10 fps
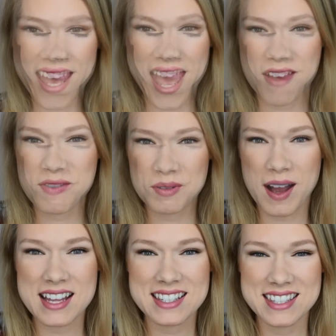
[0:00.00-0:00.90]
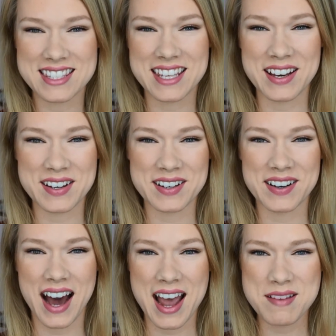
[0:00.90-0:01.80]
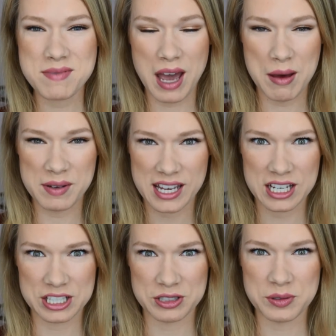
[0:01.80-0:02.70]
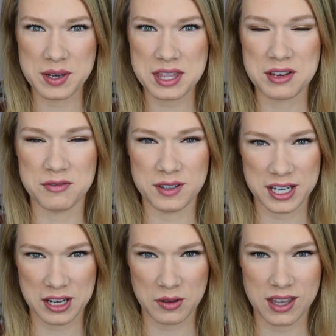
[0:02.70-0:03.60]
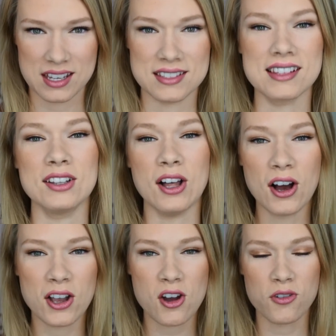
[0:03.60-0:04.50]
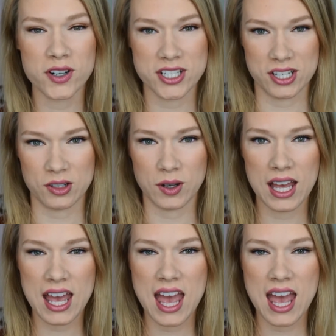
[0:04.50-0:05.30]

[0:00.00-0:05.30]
Hey everyone, so I'm coming at you with a video that is long overdue,